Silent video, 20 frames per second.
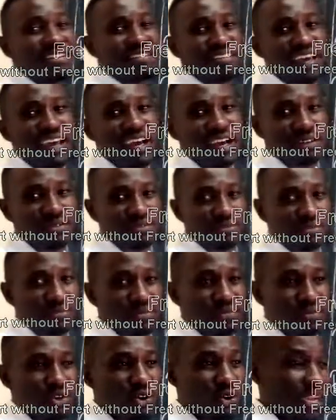there.
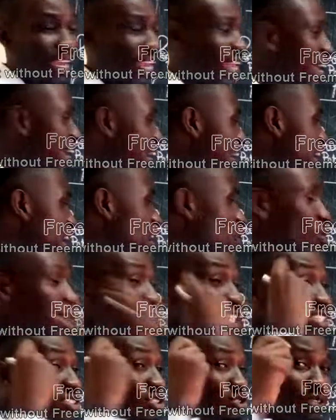Okay? Which
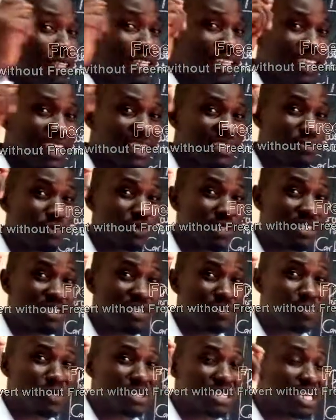is not the case with
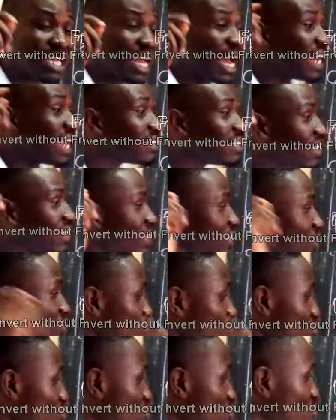simple cell. And then
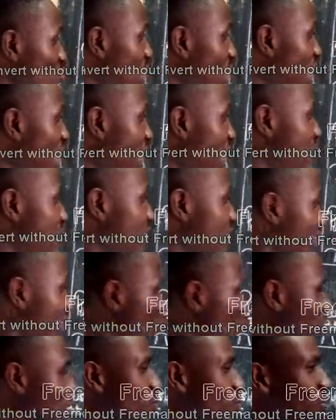too, this
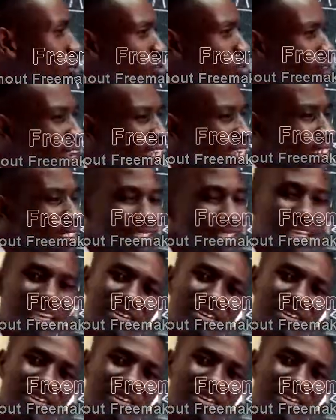one provides a